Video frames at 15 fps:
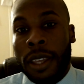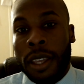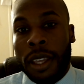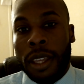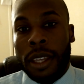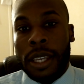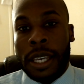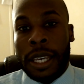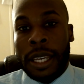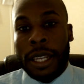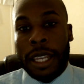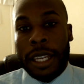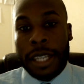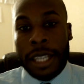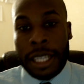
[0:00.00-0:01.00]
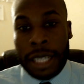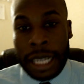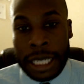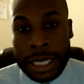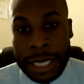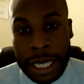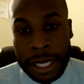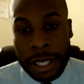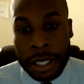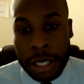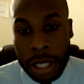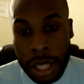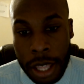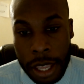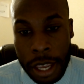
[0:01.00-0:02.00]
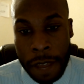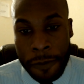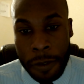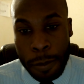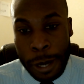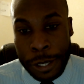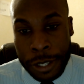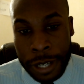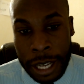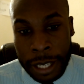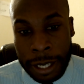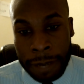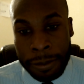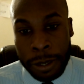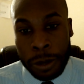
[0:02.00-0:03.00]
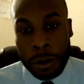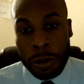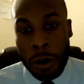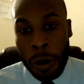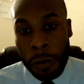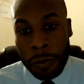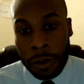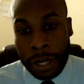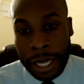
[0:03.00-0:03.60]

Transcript: And like I said, the information I give you, hopefully it